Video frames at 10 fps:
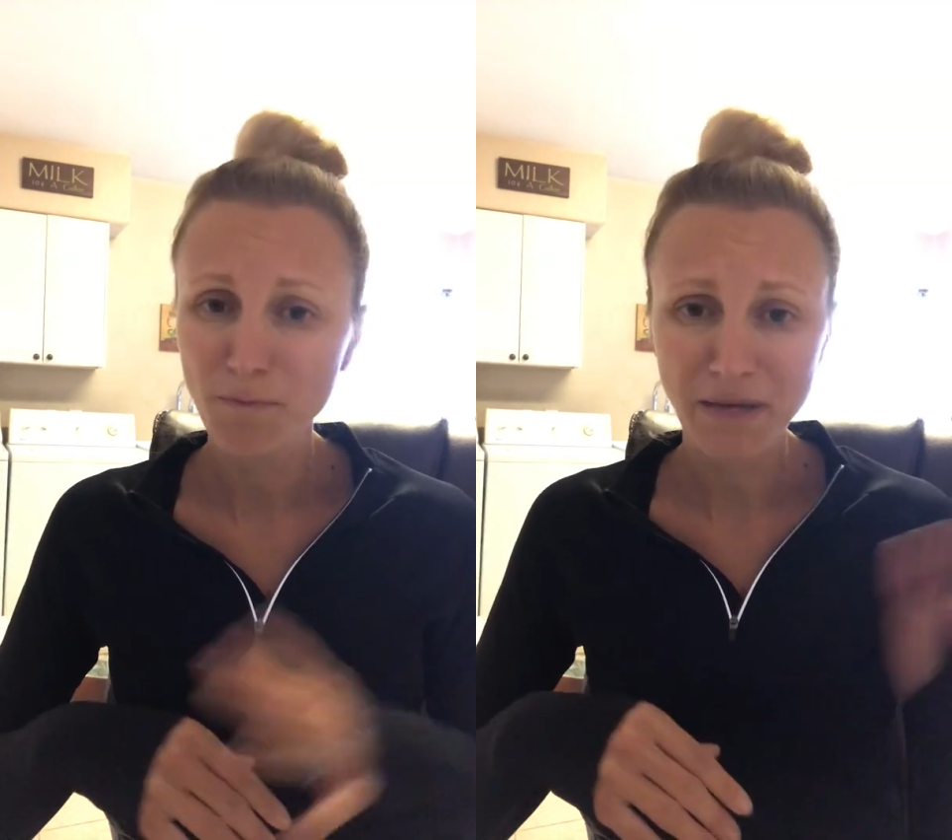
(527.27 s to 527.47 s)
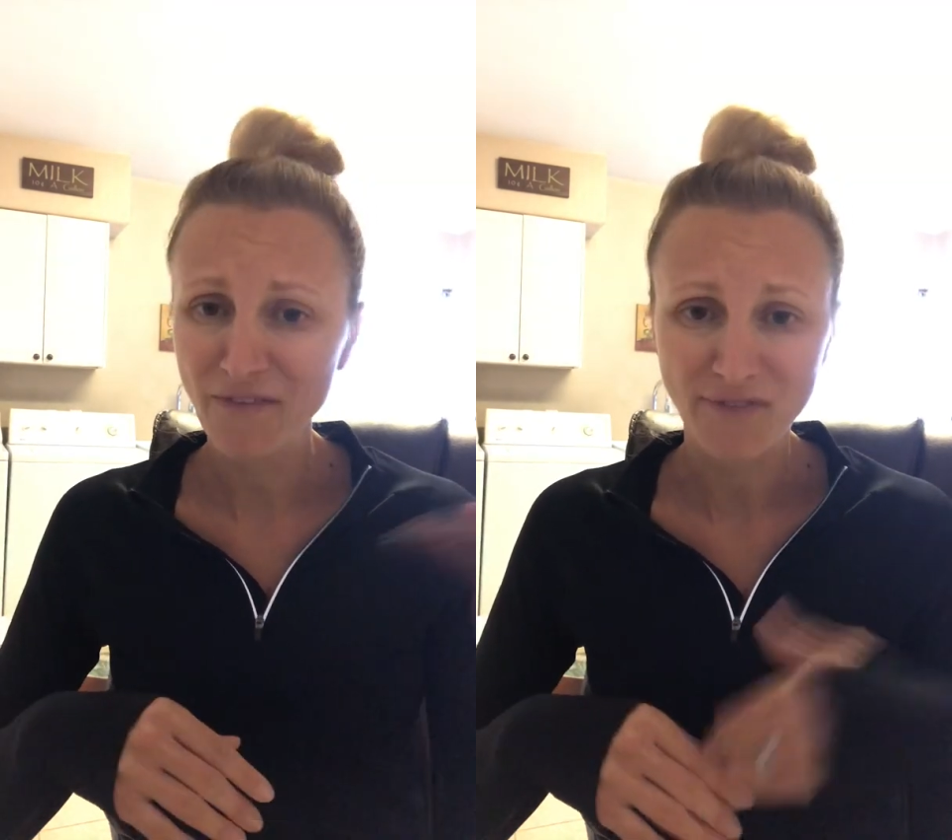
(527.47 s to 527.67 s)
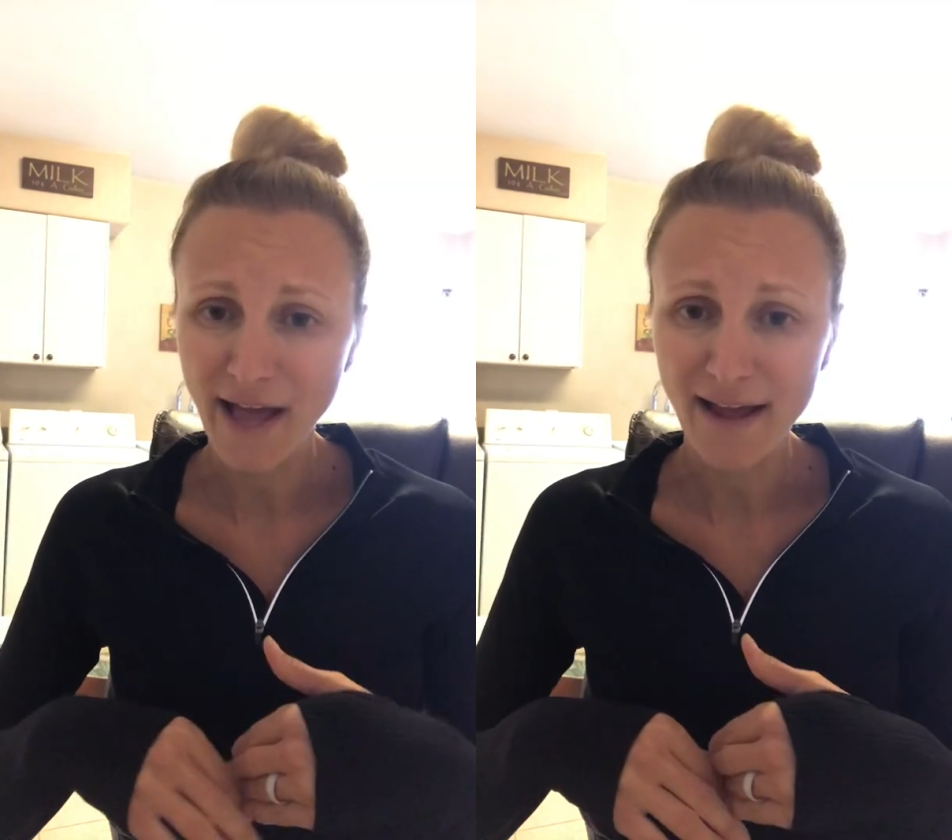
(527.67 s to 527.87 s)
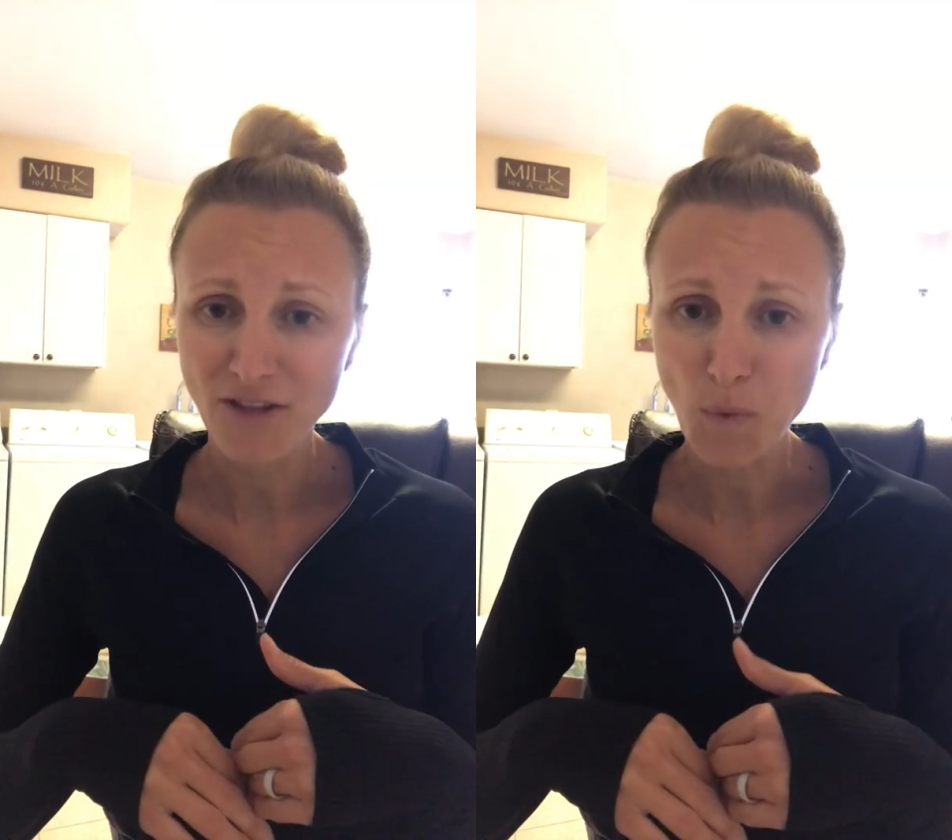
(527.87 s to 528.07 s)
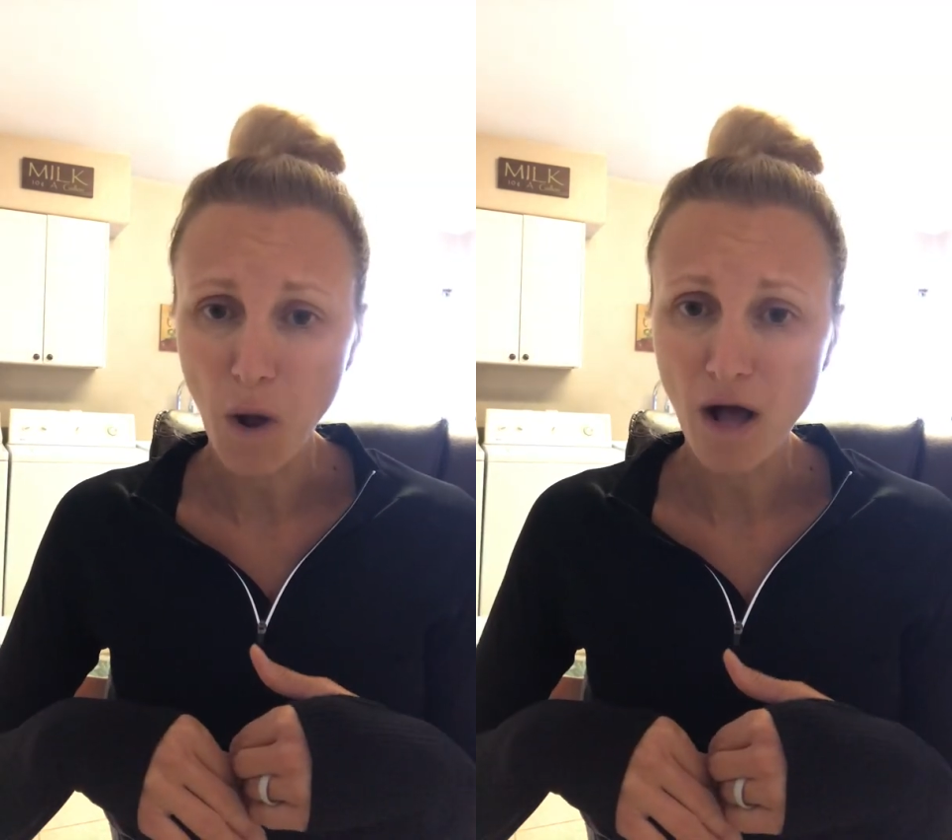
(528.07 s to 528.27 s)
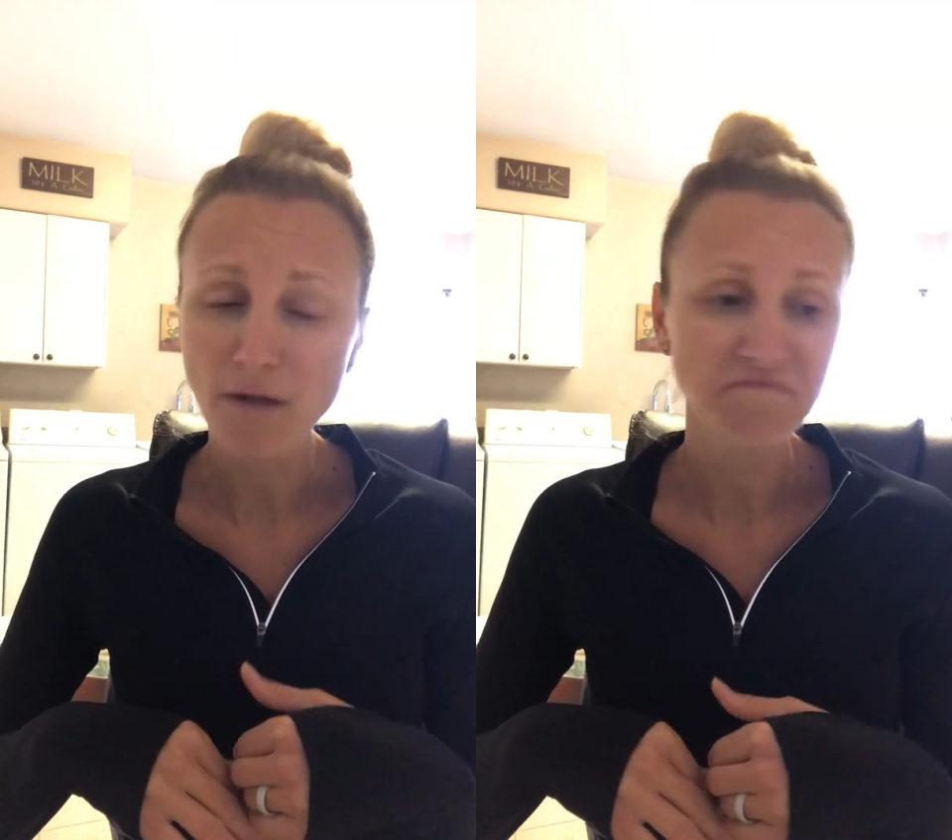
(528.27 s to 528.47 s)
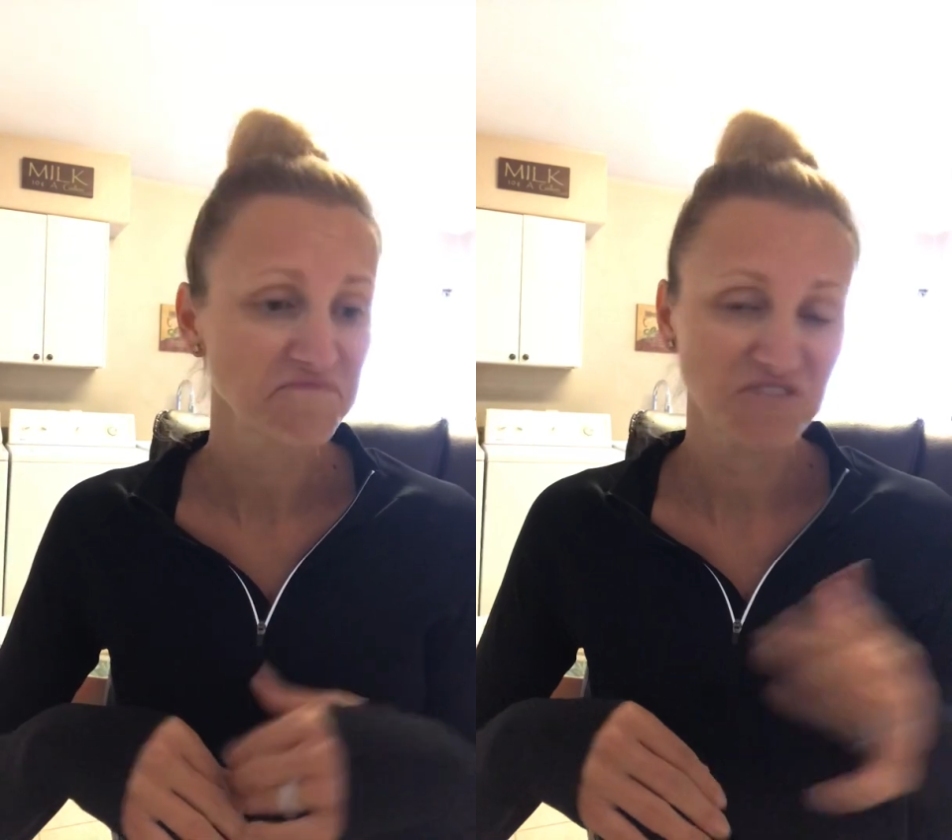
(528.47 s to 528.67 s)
be a fly on the wall,